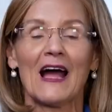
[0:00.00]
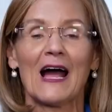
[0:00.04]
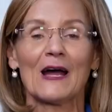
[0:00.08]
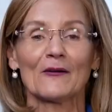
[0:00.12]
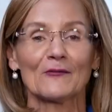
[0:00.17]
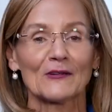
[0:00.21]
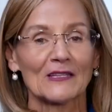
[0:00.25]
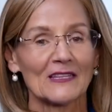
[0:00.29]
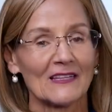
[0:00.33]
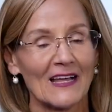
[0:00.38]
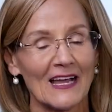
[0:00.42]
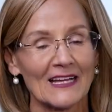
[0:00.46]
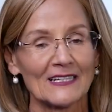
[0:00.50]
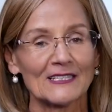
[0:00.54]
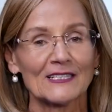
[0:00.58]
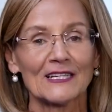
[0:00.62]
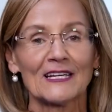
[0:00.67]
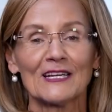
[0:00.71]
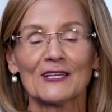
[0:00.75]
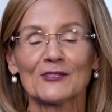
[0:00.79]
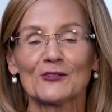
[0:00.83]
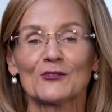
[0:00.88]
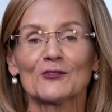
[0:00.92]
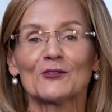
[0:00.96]
I would like to
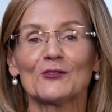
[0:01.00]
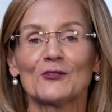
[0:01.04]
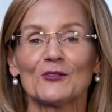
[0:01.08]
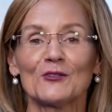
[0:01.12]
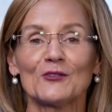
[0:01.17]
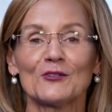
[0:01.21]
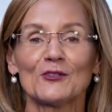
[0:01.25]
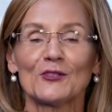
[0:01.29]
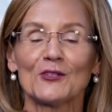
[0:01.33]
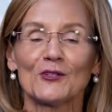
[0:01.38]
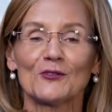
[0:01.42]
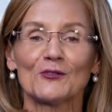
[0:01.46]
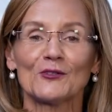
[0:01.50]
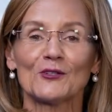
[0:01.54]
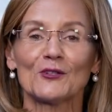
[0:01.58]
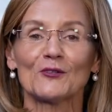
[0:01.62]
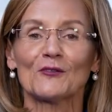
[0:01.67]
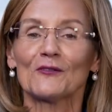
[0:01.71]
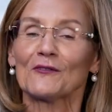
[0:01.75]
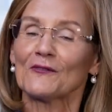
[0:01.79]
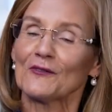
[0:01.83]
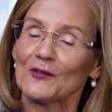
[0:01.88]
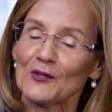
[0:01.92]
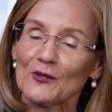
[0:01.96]
introduce you to
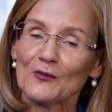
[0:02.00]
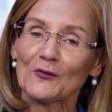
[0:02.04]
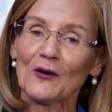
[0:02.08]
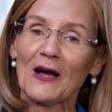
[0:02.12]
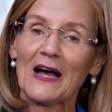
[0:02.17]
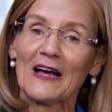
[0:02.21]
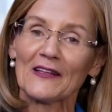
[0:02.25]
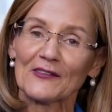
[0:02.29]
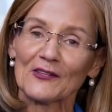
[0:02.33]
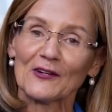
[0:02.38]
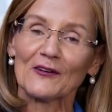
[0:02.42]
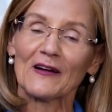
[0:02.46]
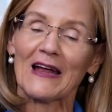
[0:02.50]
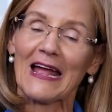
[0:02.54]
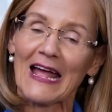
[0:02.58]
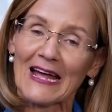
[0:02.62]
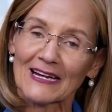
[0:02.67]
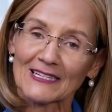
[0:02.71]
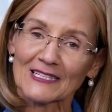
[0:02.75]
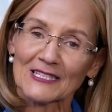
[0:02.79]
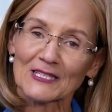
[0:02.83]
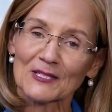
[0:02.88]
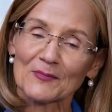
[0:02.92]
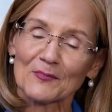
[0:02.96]
a few other
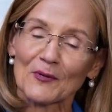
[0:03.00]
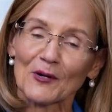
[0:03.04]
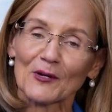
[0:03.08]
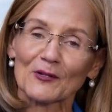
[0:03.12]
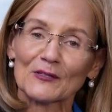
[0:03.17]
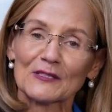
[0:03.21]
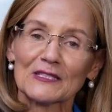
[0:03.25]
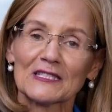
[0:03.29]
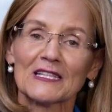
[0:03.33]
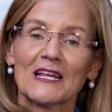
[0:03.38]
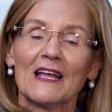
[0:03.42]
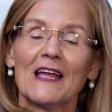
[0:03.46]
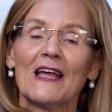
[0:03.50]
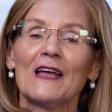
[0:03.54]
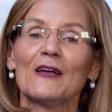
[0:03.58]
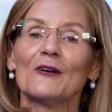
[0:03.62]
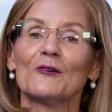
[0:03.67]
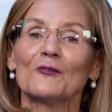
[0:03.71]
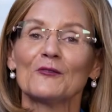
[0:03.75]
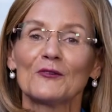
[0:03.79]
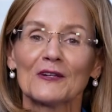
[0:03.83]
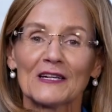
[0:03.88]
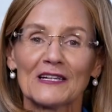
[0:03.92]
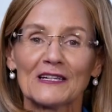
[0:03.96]
experts
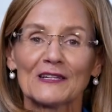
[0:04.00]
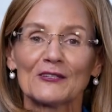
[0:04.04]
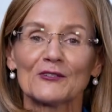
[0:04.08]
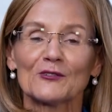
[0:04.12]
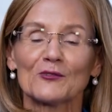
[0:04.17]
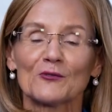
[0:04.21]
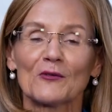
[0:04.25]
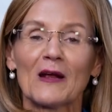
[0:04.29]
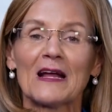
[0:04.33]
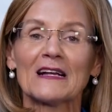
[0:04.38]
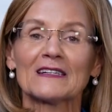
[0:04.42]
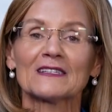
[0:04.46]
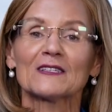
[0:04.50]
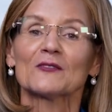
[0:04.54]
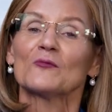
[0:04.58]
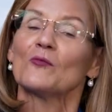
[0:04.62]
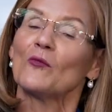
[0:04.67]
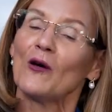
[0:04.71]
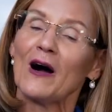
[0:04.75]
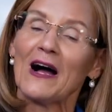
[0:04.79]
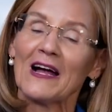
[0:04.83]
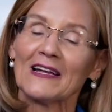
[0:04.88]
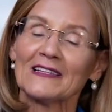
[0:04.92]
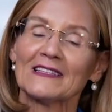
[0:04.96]
who can address
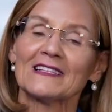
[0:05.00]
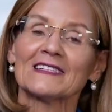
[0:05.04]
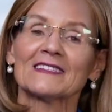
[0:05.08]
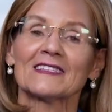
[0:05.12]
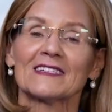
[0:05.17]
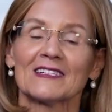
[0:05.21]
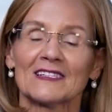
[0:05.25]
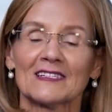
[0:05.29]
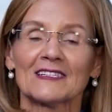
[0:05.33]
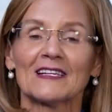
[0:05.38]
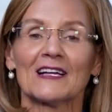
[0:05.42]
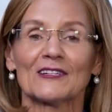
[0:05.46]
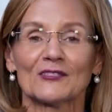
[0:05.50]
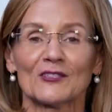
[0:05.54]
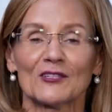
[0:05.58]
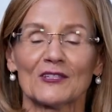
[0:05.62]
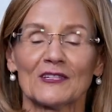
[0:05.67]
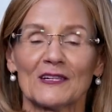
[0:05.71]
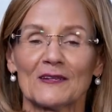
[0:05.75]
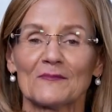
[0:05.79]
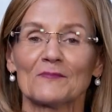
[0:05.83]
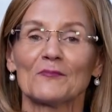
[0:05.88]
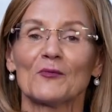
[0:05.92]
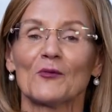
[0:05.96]
why this is such
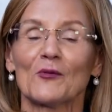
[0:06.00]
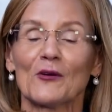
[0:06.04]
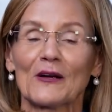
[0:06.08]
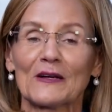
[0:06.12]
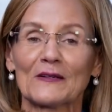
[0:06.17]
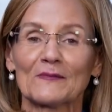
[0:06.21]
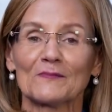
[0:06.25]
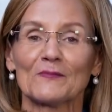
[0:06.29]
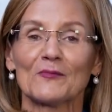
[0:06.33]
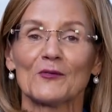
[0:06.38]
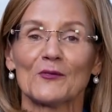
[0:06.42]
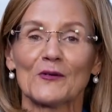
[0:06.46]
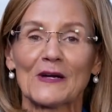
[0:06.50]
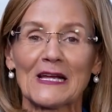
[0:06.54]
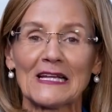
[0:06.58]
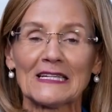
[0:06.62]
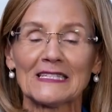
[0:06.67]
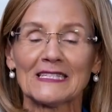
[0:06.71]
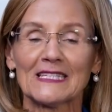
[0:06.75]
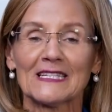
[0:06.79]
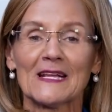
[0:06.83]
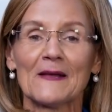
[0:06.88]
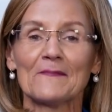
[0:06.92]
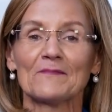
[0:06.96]
an important
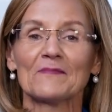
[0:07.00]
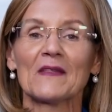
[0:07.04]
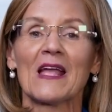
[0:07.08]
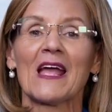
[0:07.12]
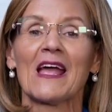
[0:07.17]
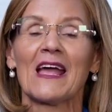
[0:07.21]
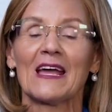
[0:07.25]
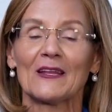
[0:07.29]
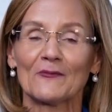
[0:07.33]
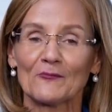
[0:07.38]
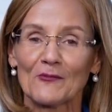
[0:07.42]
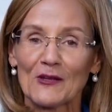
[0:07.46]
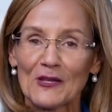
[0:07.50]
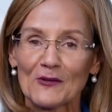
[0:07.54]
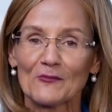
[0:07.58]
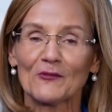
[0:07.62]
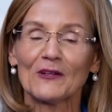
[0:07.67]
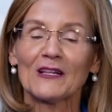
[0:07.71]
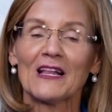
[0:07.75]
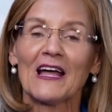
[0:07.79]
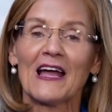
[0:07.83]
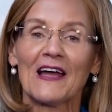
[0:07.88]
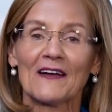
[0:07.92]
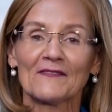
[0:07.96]
point, and we will
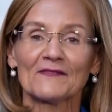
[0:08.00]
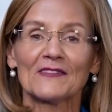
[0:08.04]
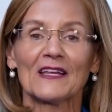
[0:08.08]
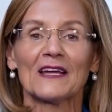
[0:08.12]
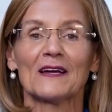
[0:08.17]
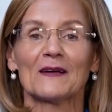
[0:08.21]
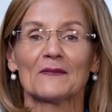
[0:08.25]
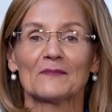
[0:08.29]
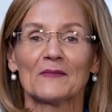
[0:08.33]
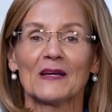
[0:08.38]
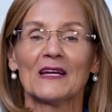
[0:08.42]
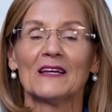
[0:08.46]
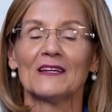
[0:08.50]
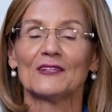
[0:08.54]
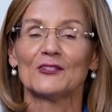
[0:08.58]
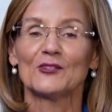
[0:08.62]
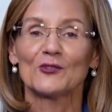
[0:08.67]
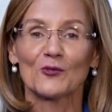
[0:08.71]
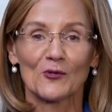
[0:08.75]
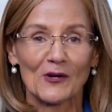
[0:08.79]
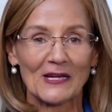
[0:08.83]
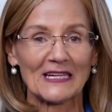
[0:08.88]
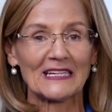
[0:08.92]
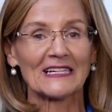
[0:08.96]
have them
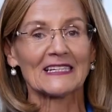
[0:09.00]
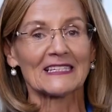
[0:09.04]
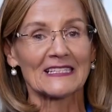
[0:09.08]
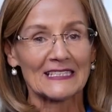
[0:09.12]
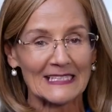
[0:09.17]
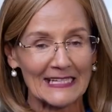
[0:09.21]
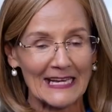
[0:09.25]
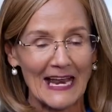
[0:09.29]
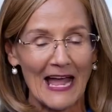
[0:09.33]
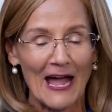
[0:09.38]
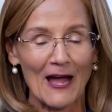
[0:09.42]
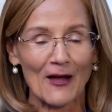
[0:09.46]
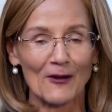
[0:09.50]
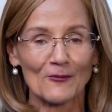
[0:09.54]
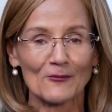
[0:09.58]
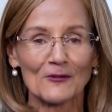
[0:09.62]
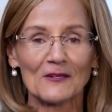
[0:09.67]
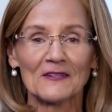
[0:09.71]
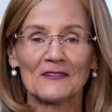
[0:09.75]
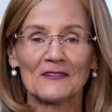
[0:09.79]
join us now.